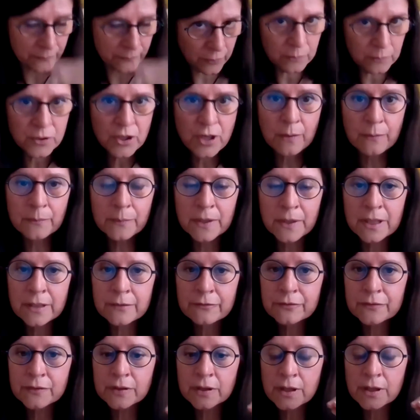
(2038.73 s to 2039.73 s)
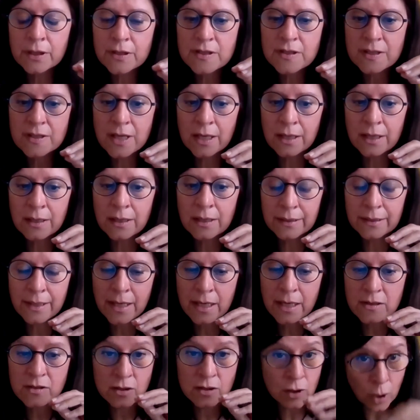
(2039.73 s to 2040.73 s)
from Shoplifters.
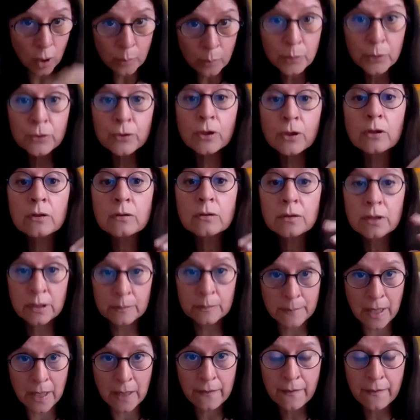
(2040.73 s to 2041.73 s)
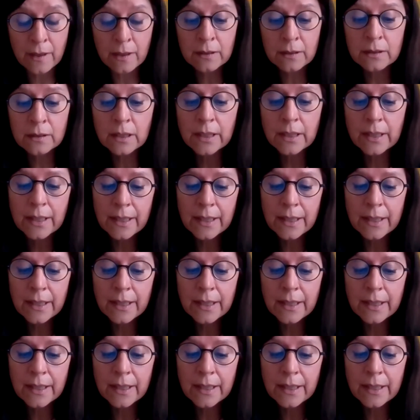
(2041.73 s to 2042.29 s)
There's Nobuyo, the mother,